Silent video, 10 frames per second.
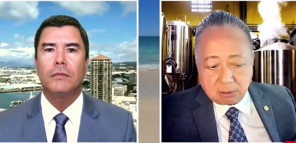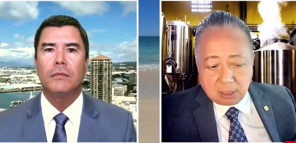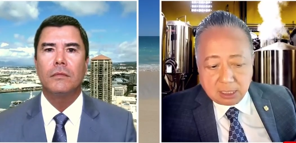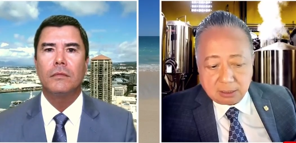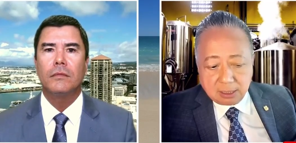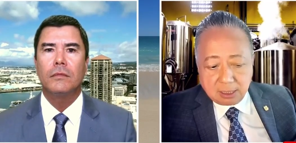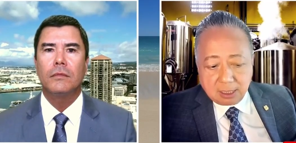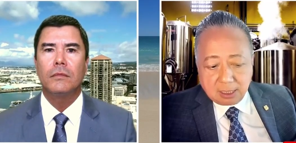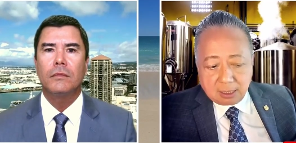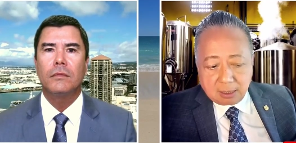Speaker 1: to Hawaii
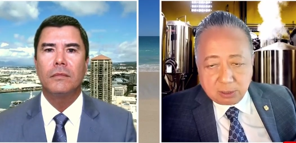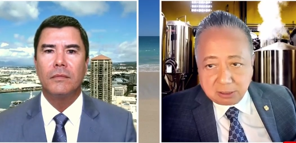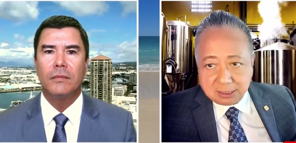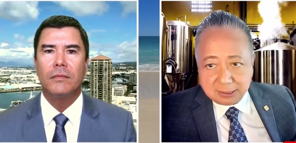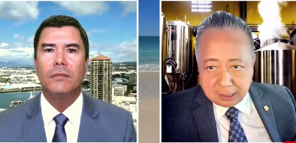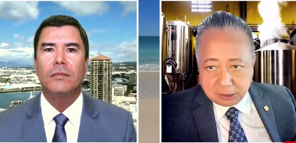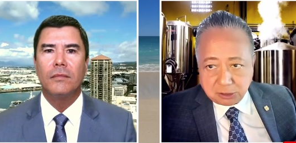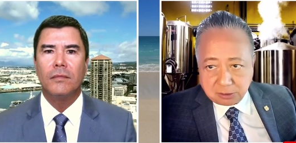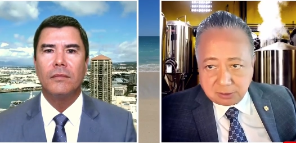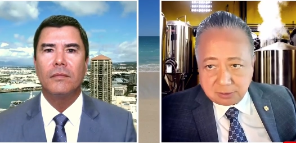uh, with good
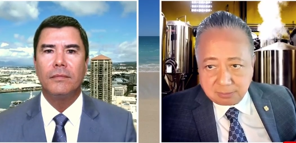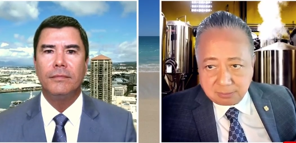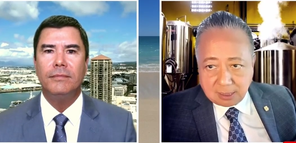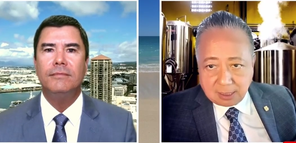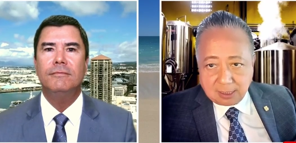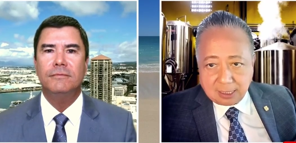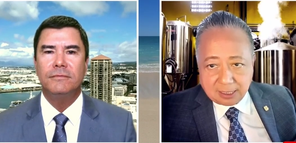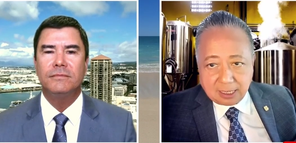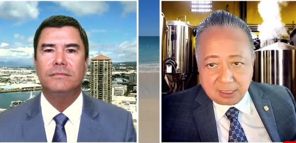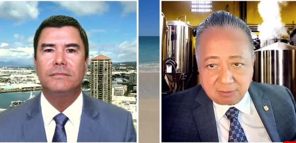intentions. Uh,
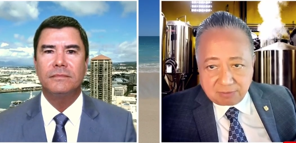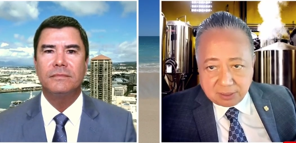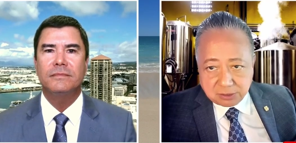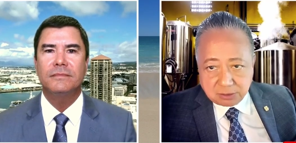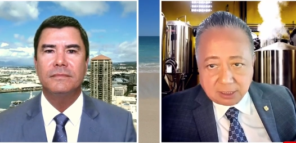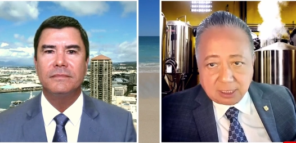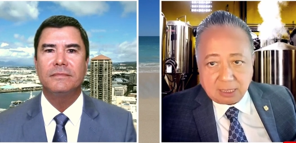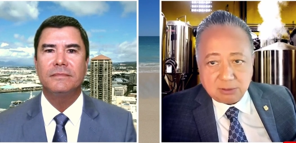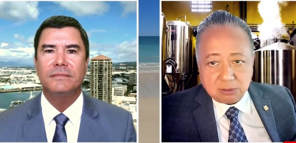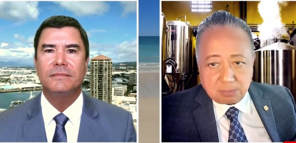like any investor, I
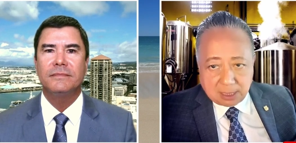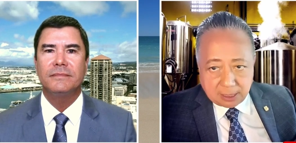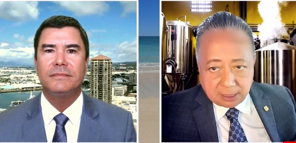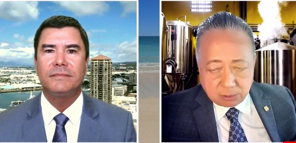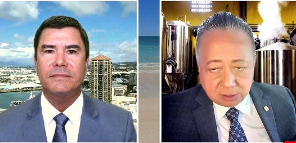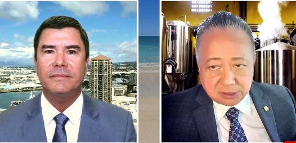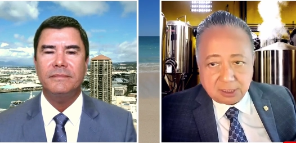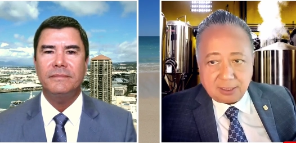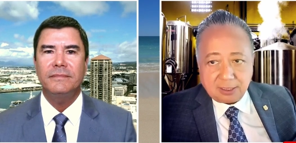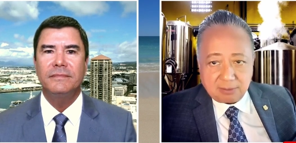came to buy real
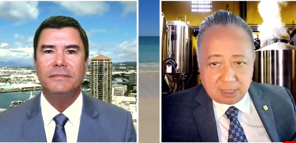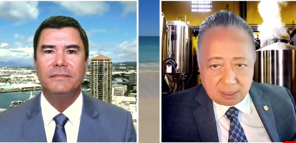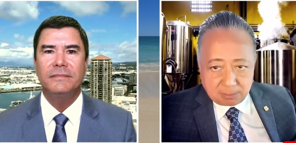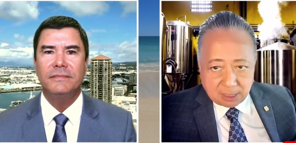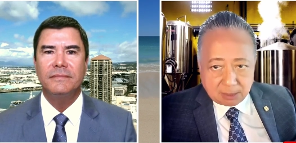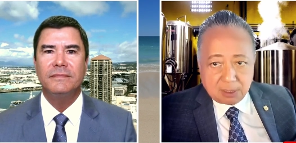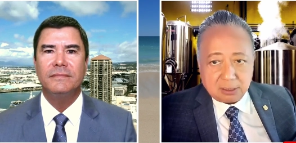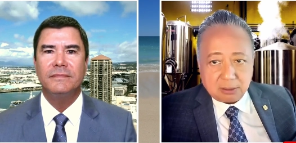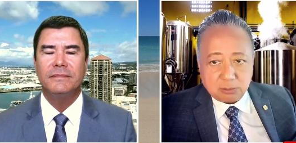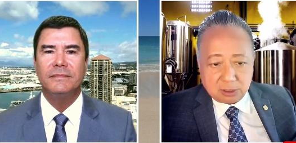estate and, and make
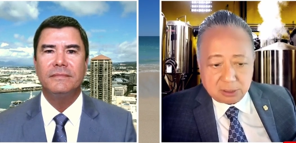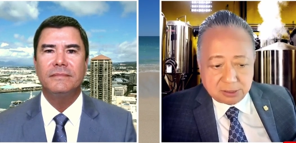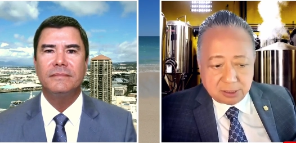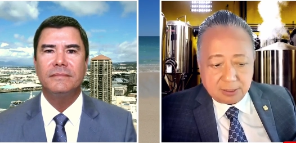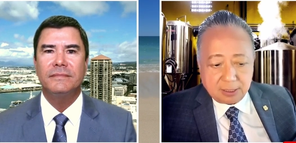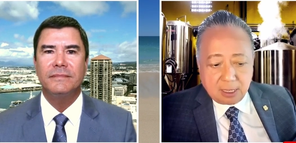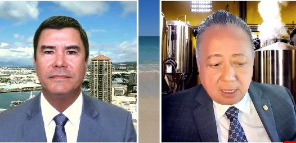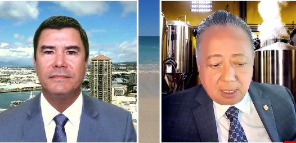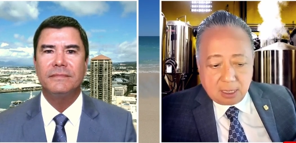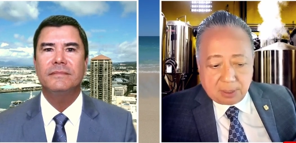money on real estate.
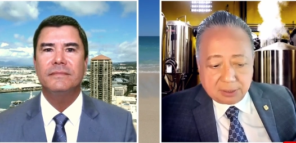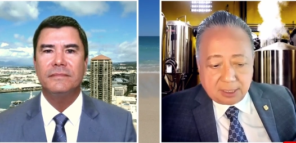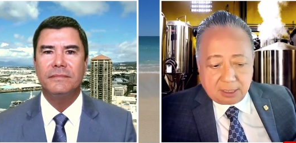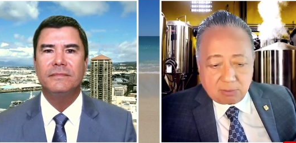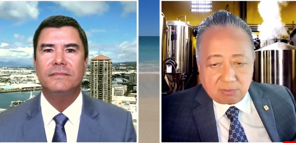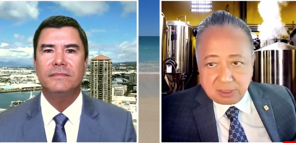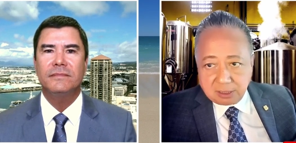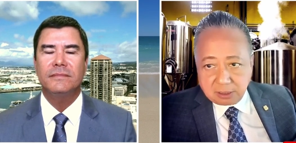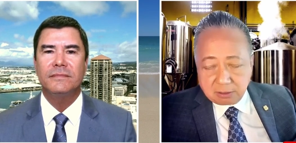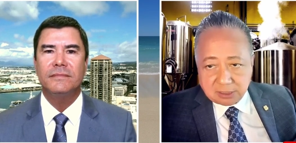But then over
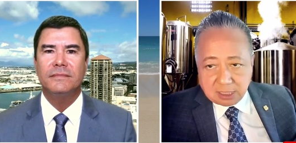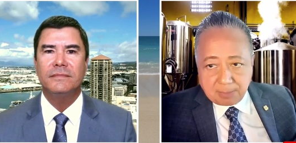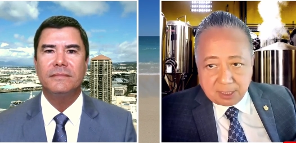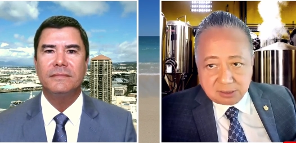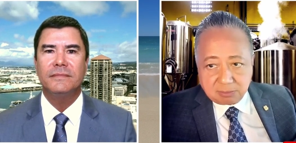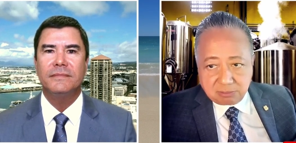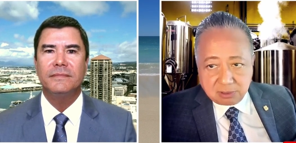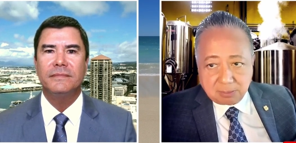the years, I met some